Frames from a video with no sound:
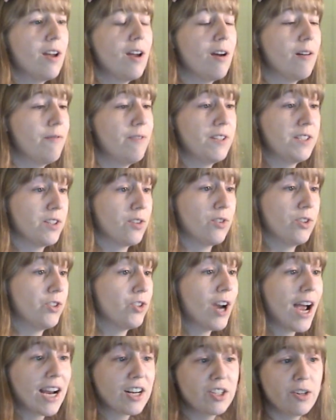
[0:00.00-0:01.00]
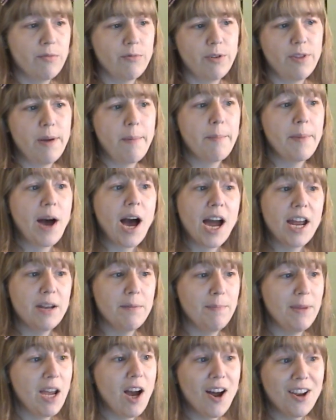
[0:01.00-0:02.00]
a physical attraction for them
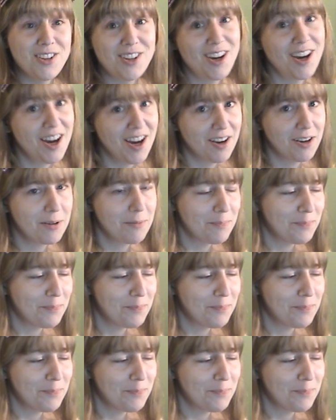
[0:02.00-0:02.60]
beyond a hug."